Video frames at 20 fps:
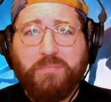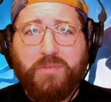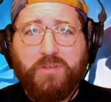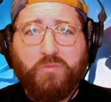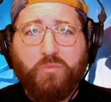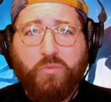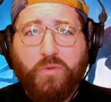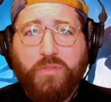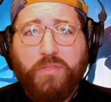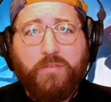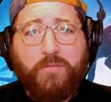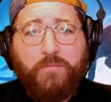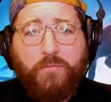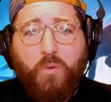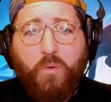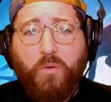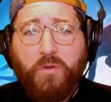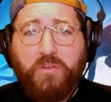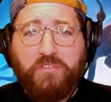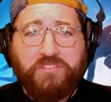with the
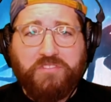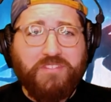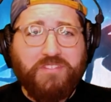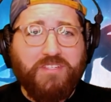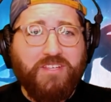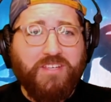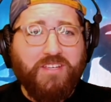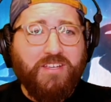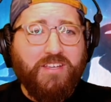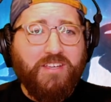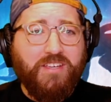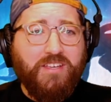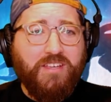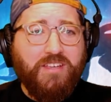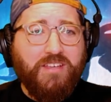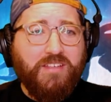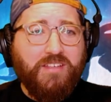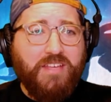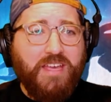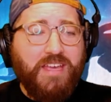Force,
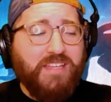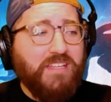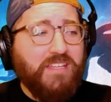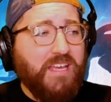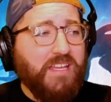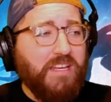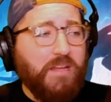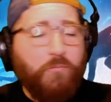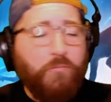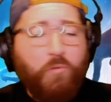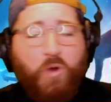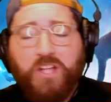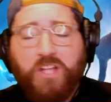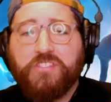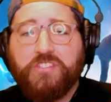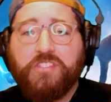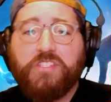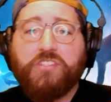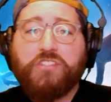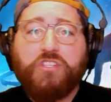and I'm
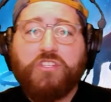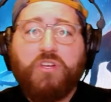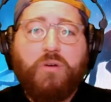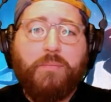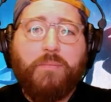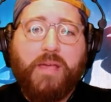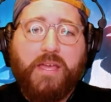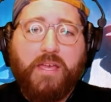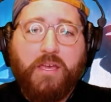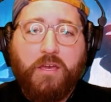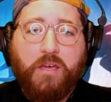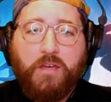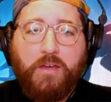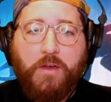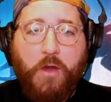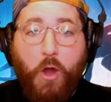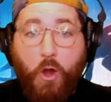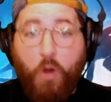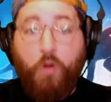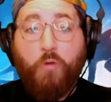watching the show, I'm like,
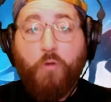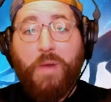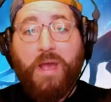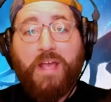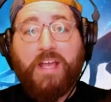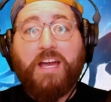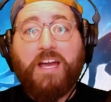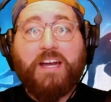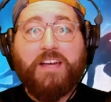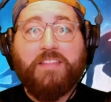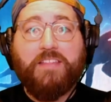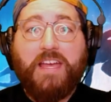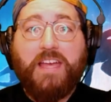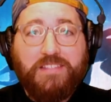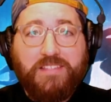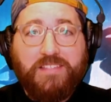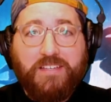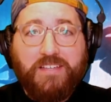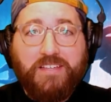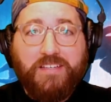oh my God,
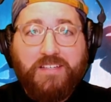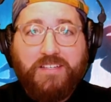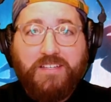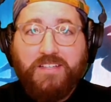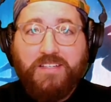that's a